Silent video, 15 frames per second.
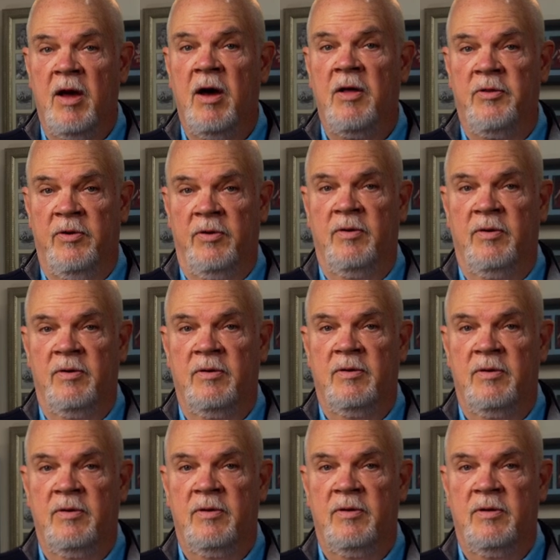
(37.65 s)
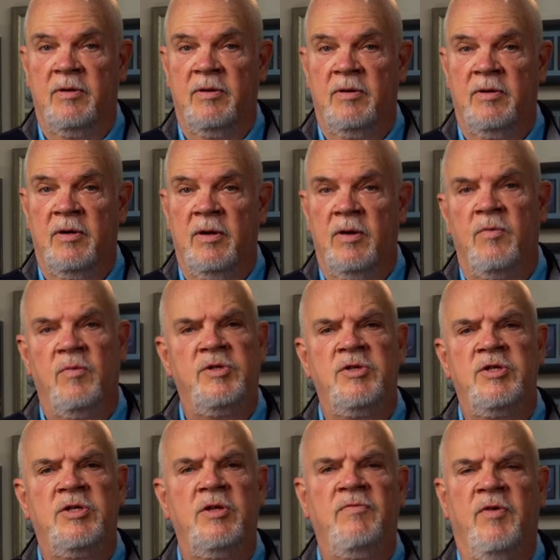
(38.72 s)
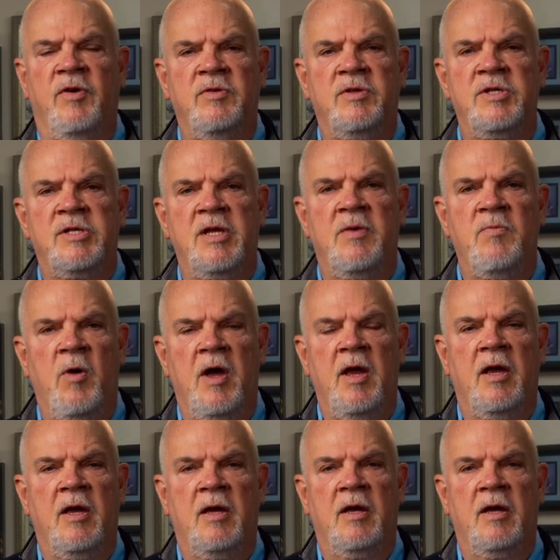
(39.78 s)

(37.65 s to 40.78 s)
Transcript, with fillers: other, would you still vote the same way?